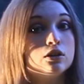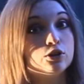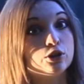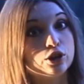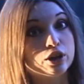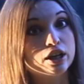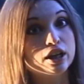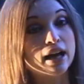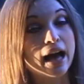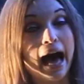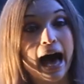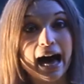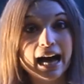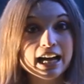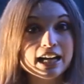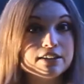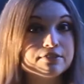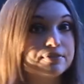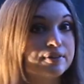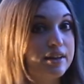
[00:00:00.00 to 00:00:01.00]
Look,
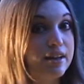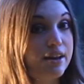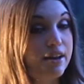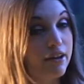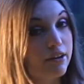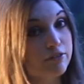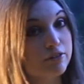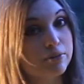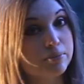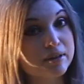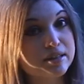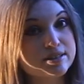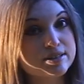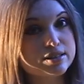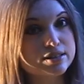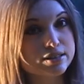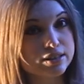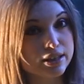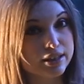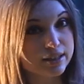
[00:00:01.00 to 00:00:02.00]
I've never been
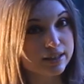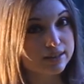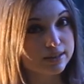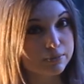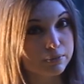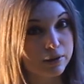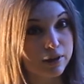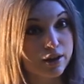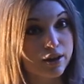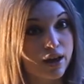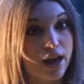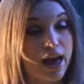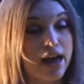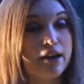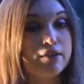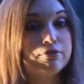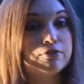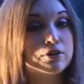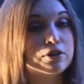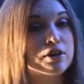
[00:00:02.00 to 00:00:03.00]
skinny dipping
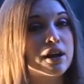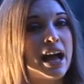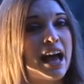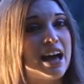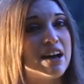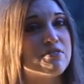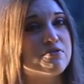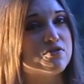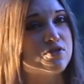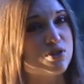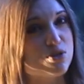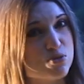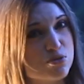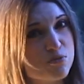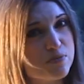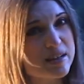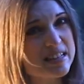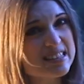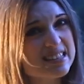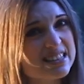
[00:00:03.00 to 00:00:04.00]
ever. Have
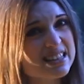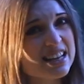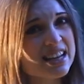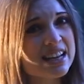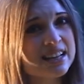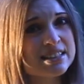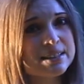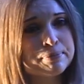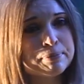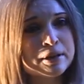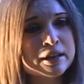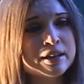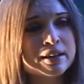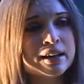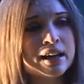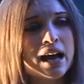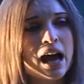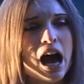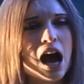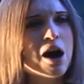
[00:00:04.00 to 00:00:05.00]
you been skinny dipping?
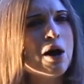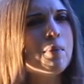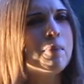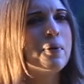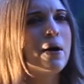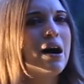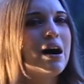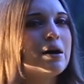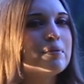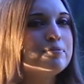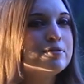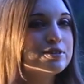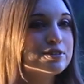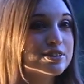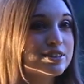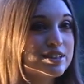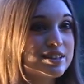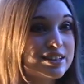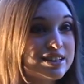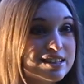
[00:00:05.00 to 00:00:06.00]
How
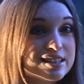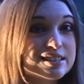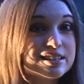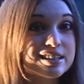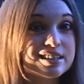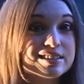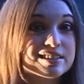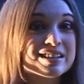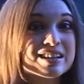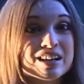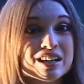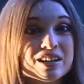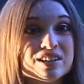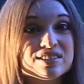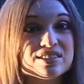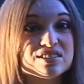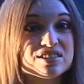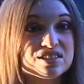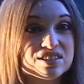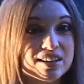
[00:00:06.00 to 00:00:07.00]
popular is it
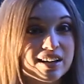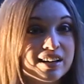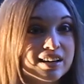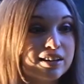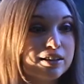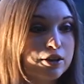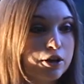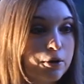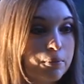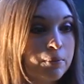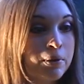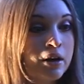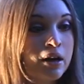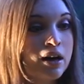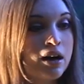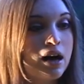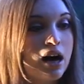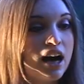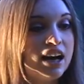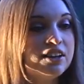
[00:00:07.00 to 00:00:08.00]
to skinny dip?
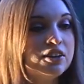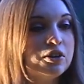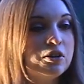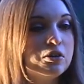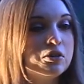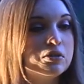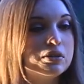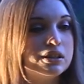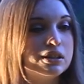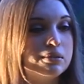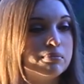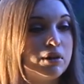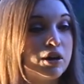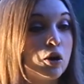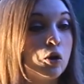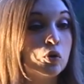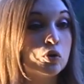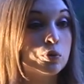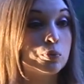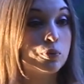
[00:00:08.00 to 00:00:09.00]
I know my
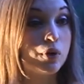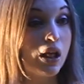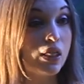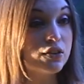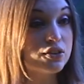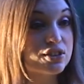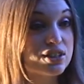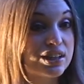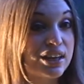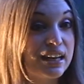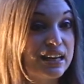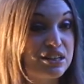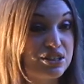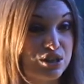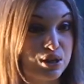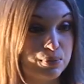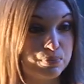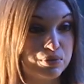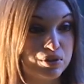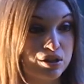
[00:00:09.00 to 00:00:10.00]
older brother skinny
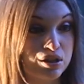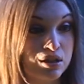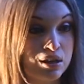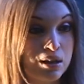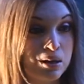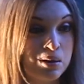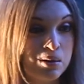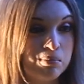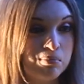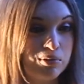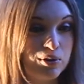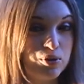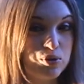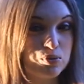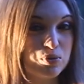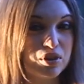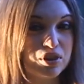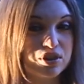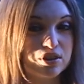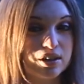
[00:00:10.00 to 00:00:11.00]
dipped, but it was
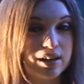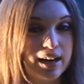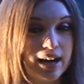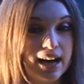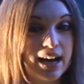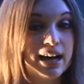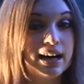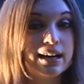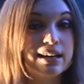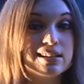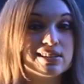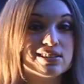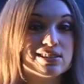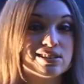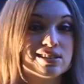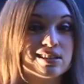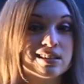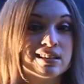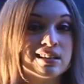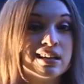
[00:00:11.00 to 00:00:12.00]
with
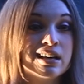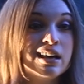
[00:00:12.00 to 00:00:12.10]
guys.